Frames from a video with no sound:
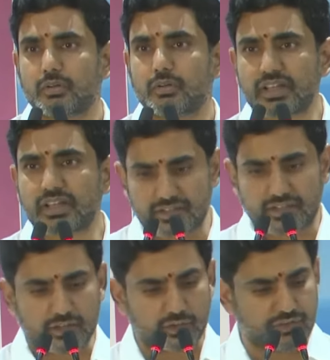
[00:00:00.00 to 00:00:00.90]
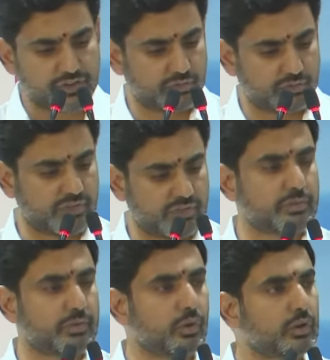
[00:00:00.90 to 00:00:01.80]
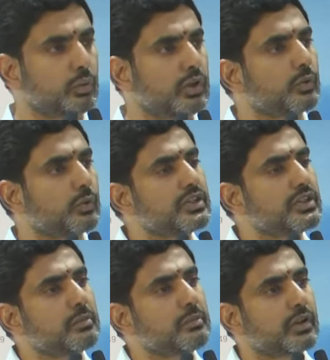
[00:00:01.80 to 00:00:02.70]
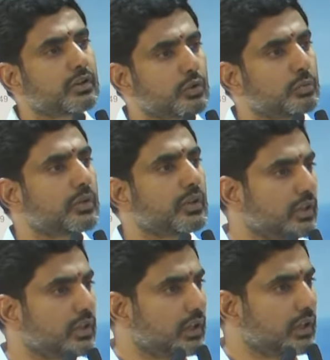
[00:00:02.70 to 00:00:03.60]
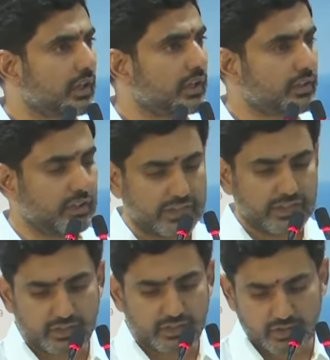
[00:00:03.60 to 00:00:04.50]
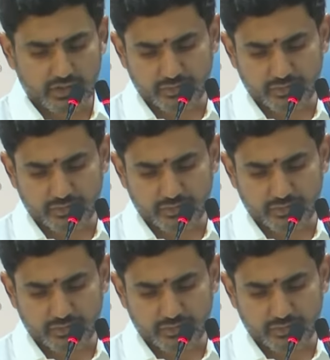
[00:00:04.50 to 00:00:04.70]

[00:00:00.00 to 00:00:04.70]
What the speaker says: So that's the kind of vision with which we want to work with the GMR group and really